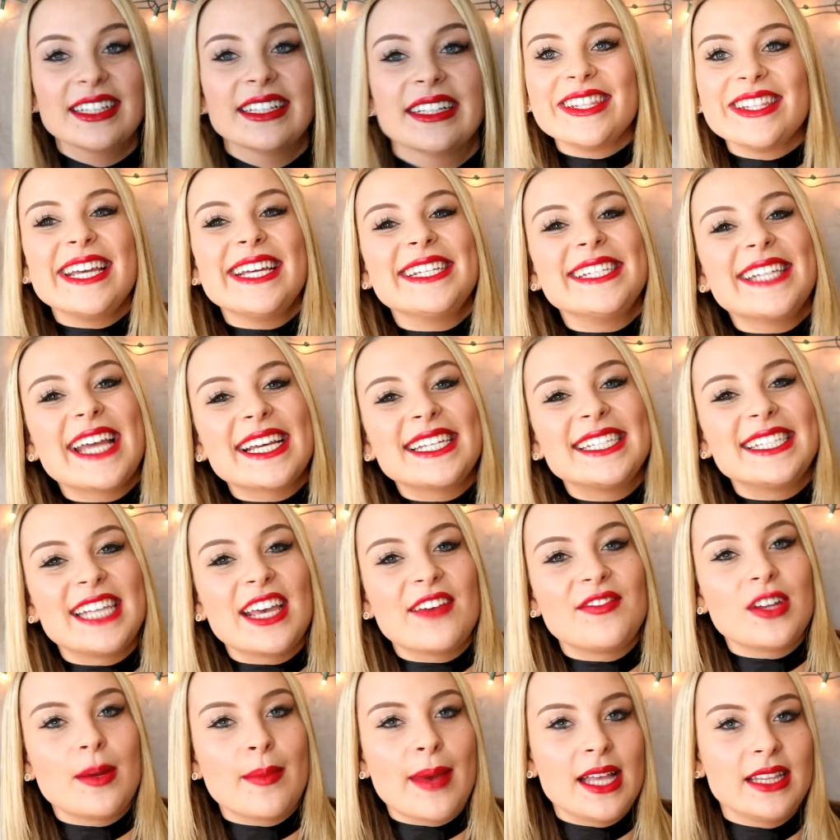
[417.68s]
The next
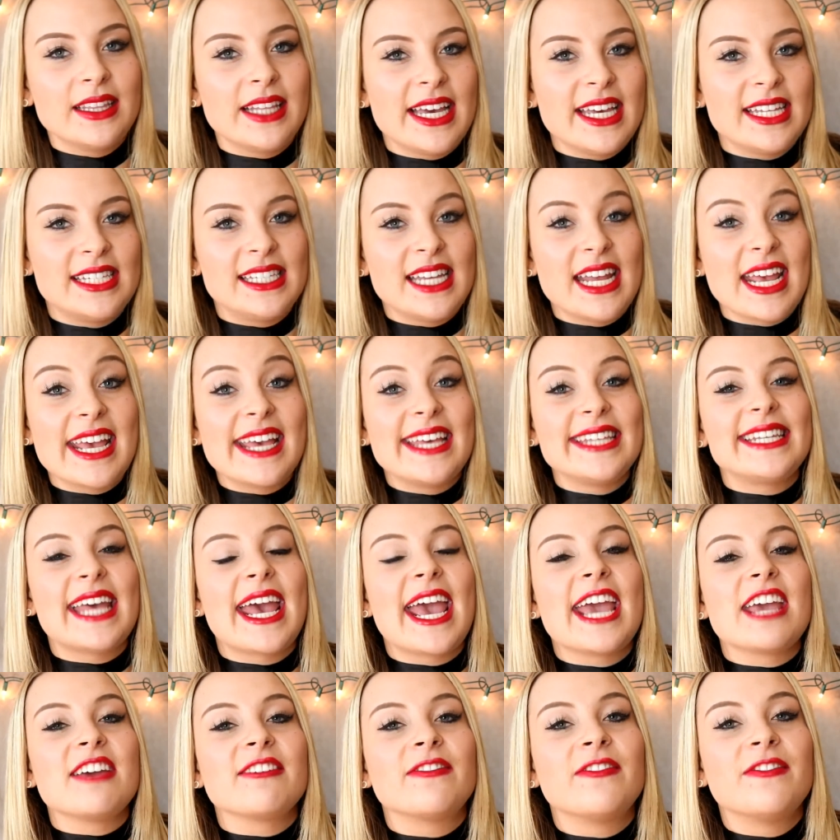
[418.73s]
gift on my list is
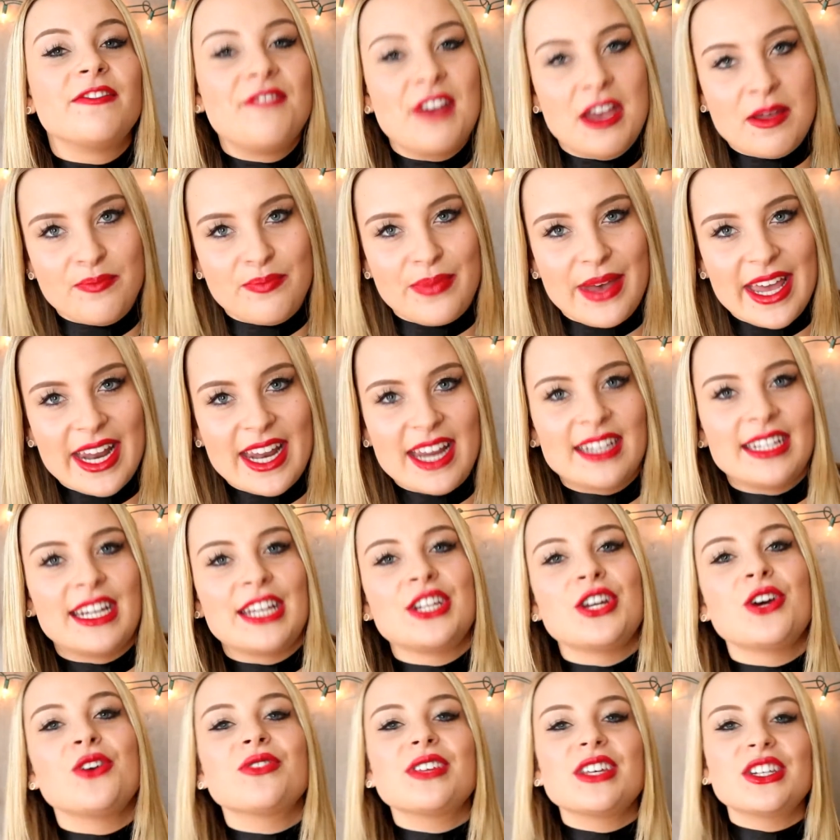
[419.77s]
a Fitbit, and I
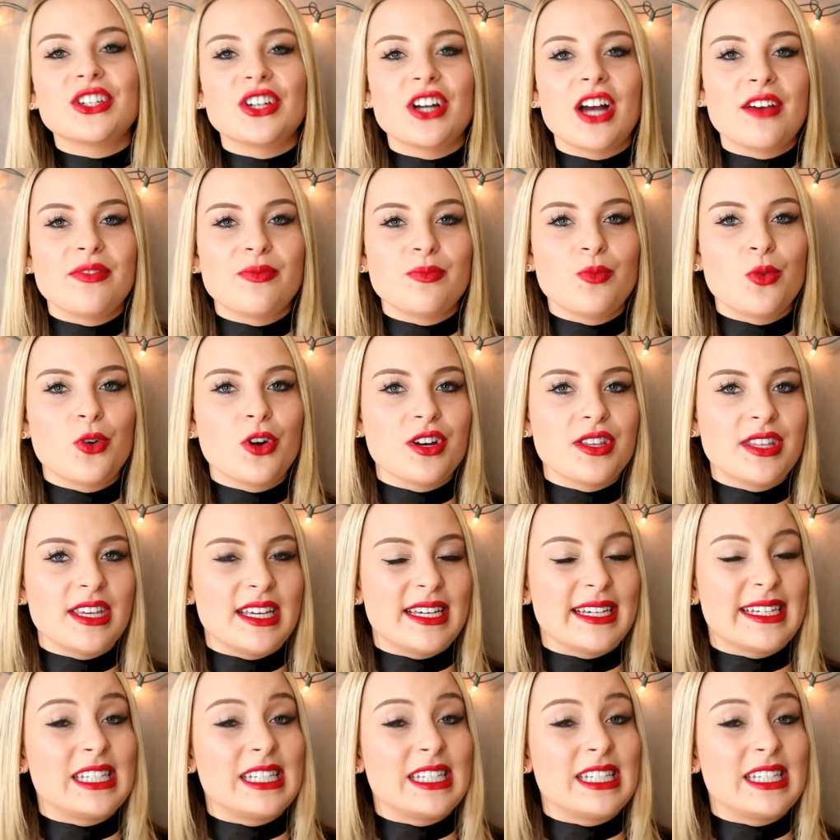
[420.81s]
know these are on more the